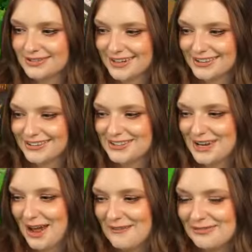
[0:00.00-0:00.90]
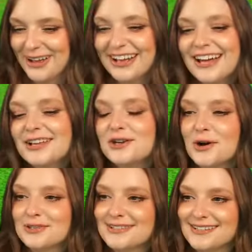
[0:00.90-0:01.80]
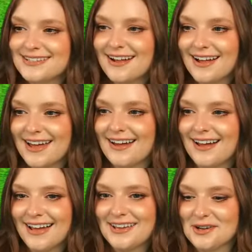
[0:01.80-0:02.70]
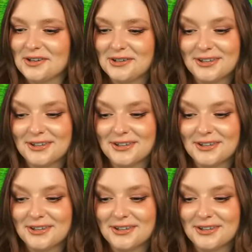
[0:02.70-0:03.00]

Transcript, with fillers: not the chat. But no, C.AI, you'll, you'll